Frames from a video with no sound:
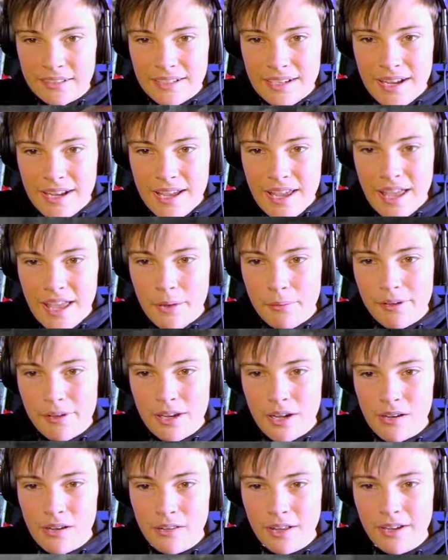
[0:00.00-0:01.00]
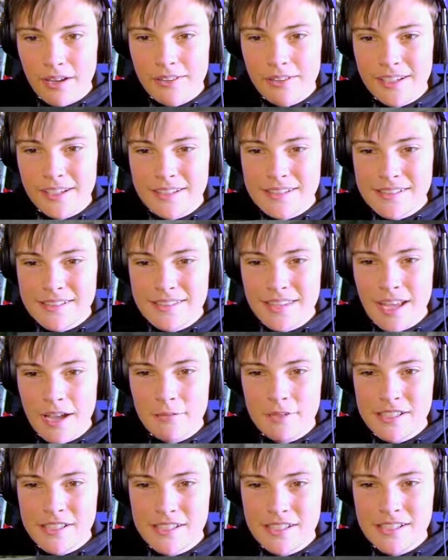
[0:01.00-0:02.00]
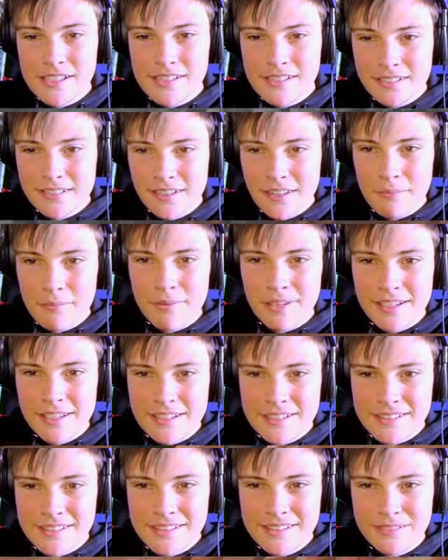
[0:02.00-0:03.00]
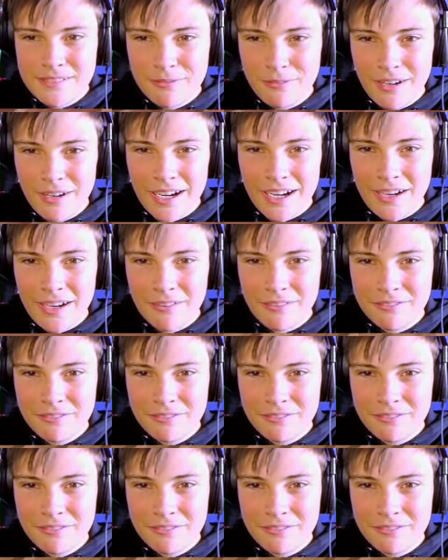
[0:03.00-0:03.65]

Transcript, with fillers: Here we go, there it is, Nemesis, the beast, wow.